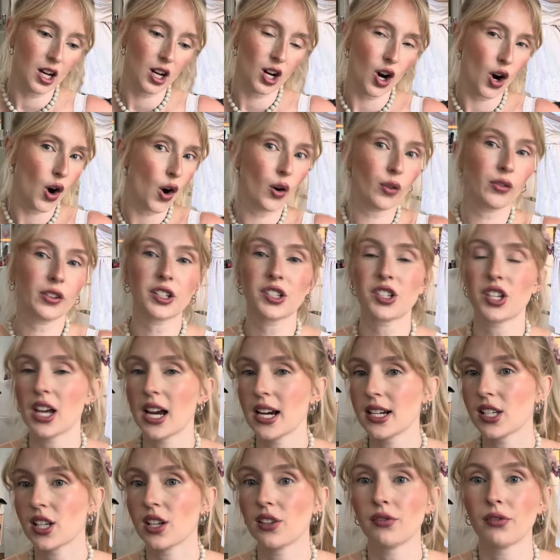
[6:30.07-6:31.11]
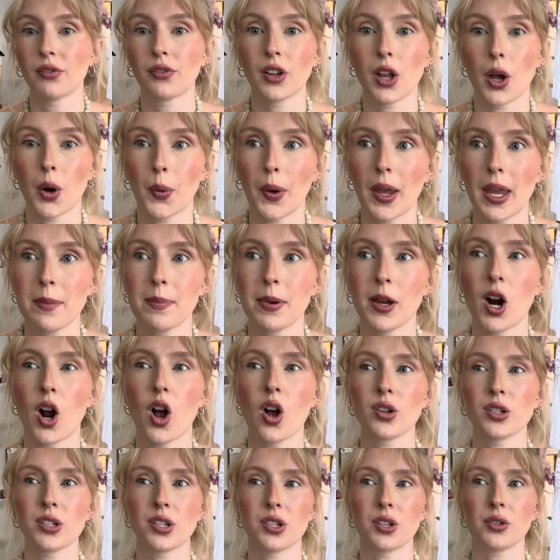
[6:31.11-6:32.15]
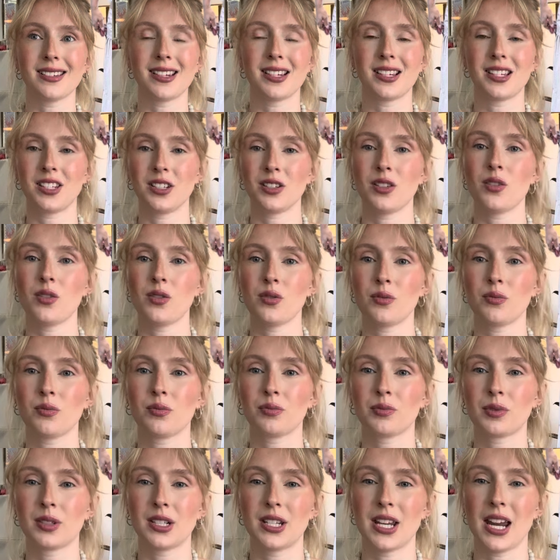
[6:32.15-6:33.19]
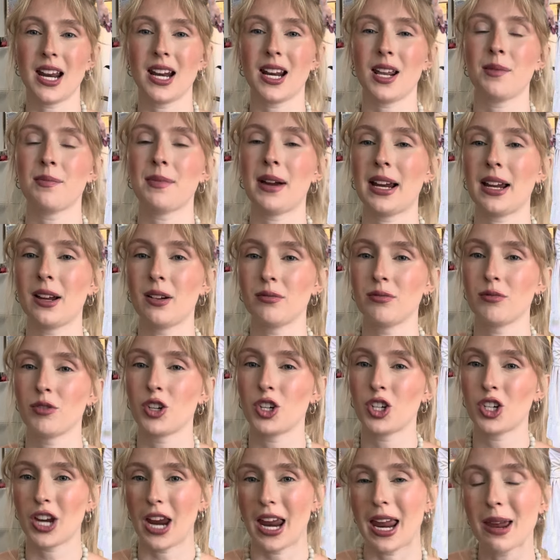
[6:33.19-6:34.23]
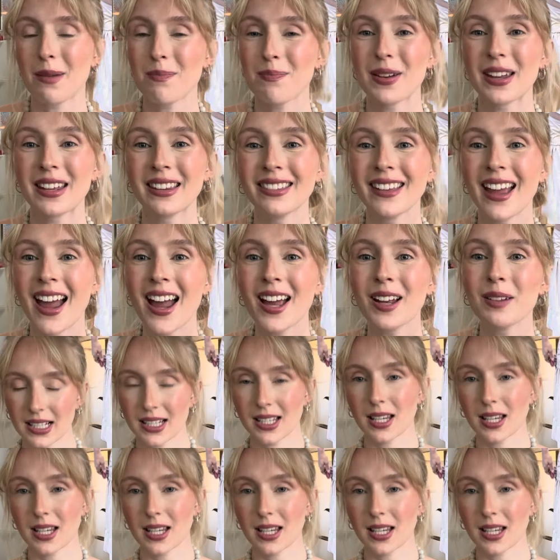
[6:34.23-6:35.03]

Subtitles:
oversized and flowy, but also still retaining my own shape in that.